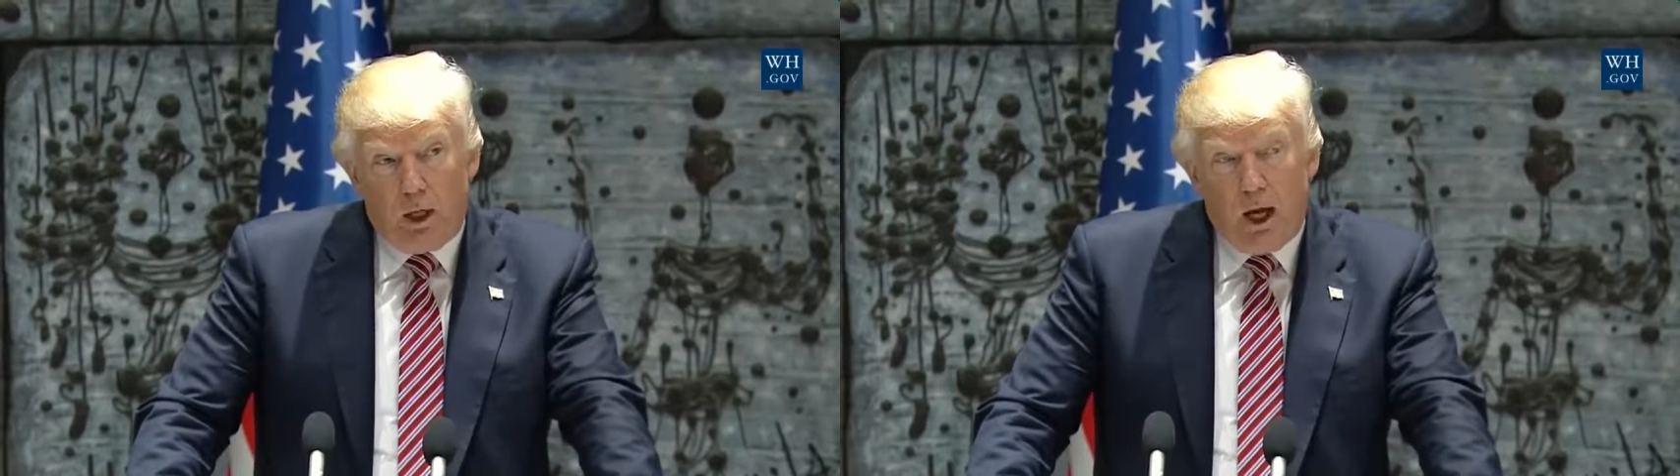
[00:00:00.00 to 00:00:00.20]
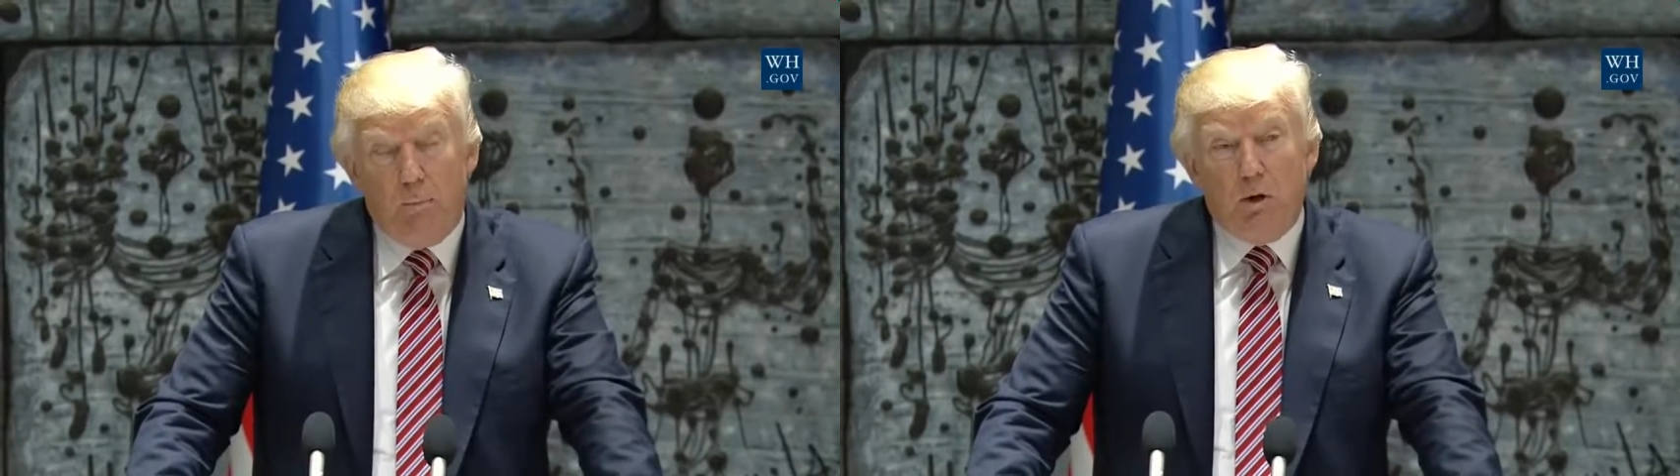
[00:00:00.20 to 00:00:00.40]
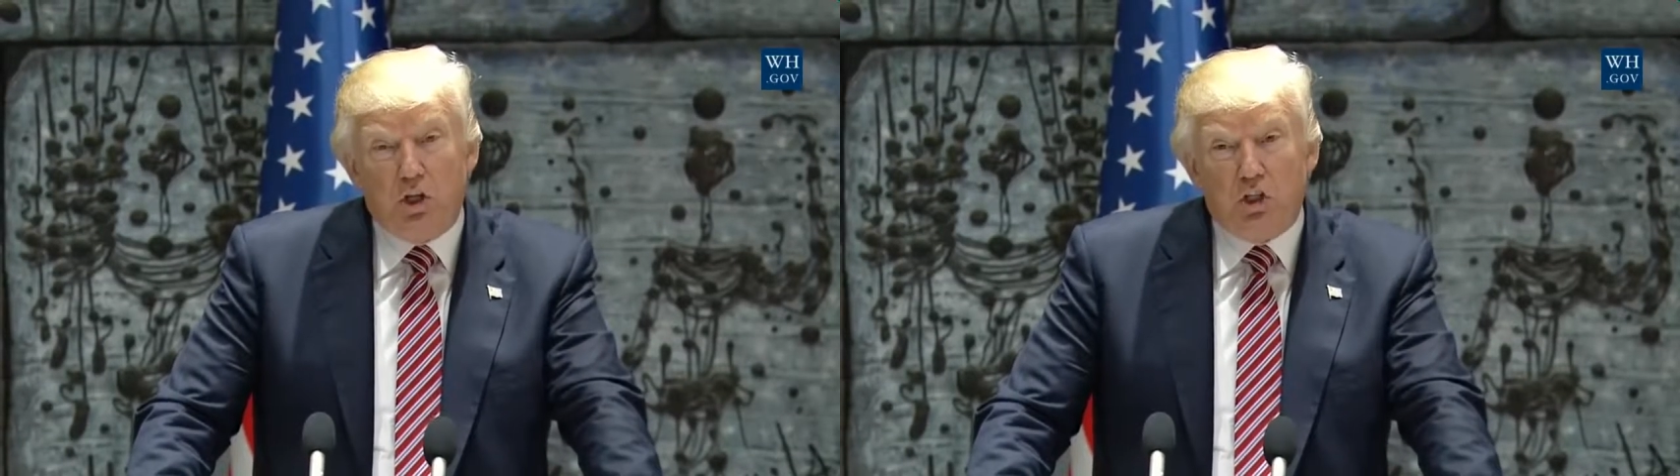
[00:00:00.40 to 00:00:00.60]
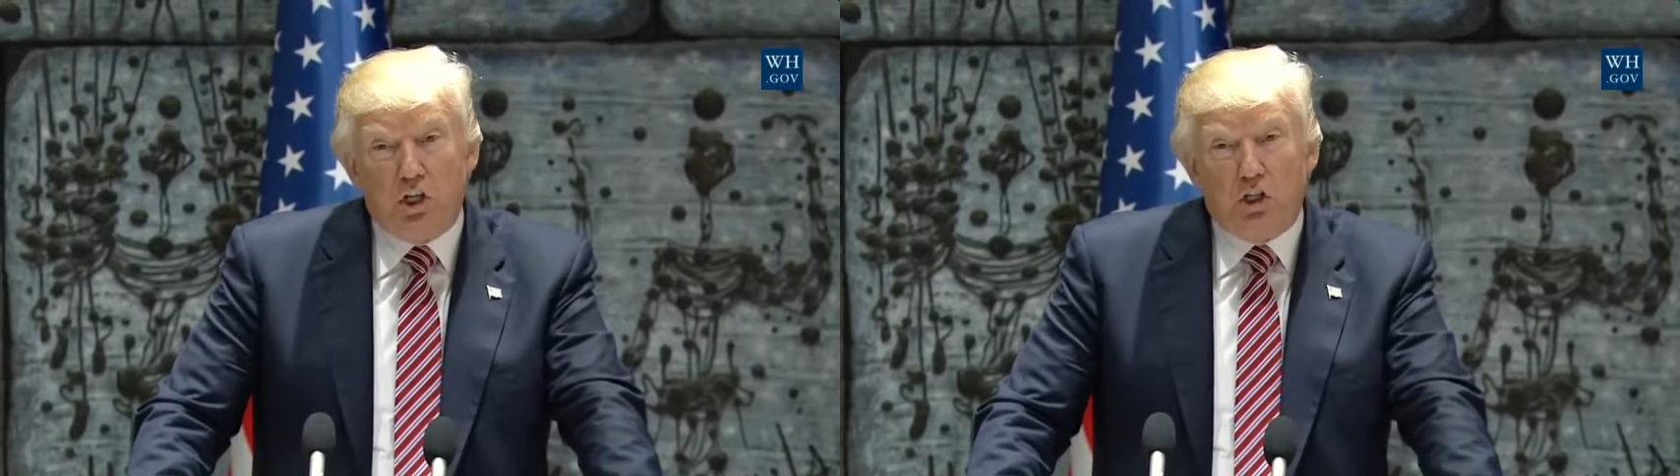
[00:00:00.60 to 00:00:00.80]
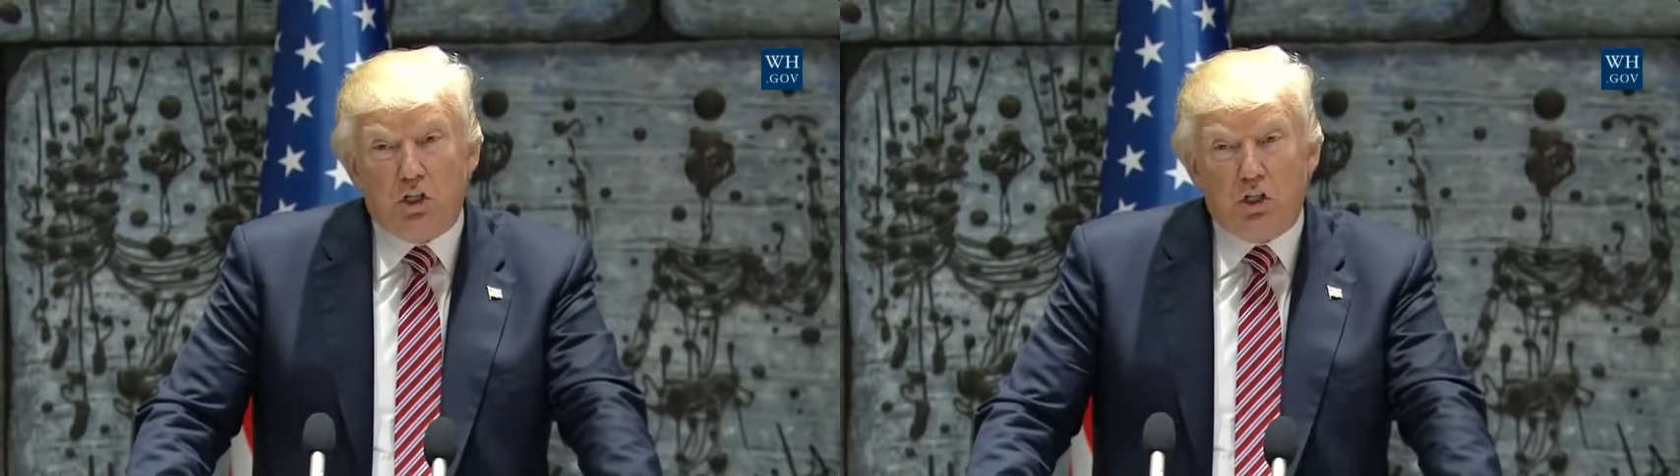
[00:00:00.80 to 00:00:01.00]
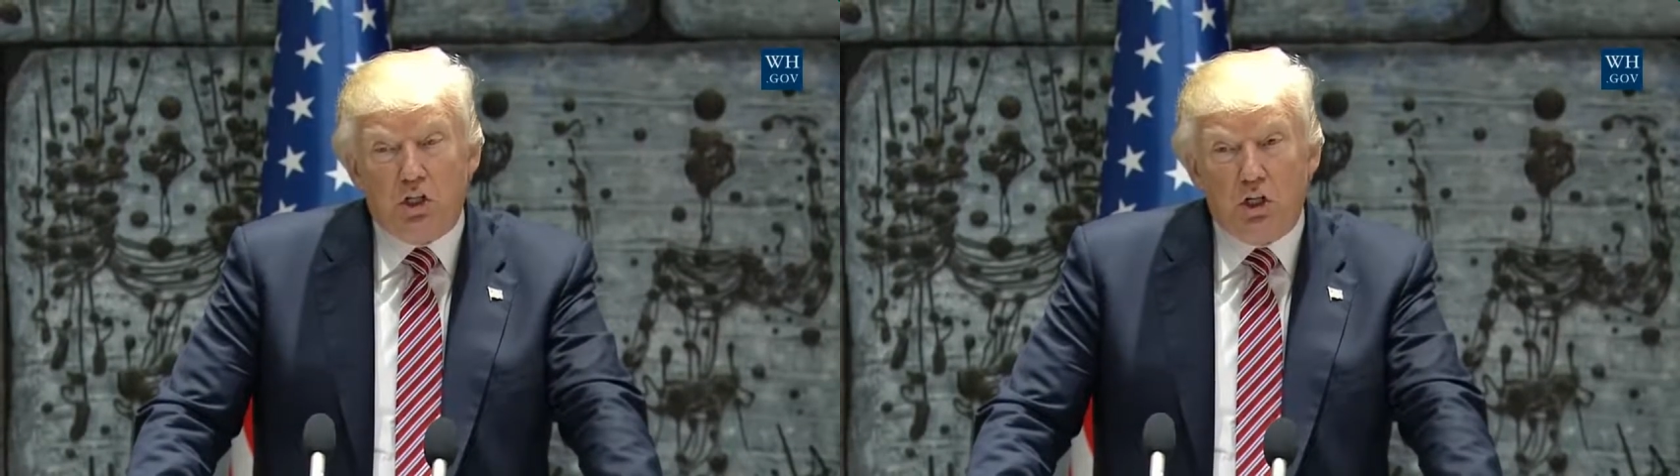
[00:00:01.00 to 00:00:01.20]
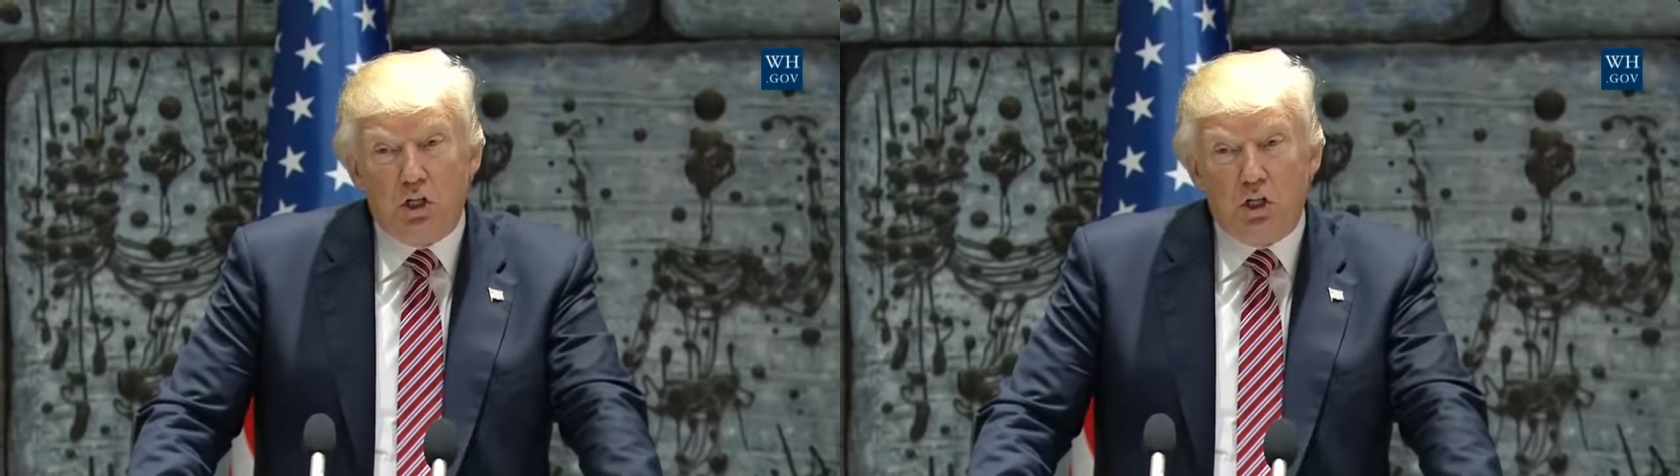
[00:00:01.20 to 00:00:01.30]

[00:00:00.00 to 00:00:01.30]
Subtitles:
And it must cease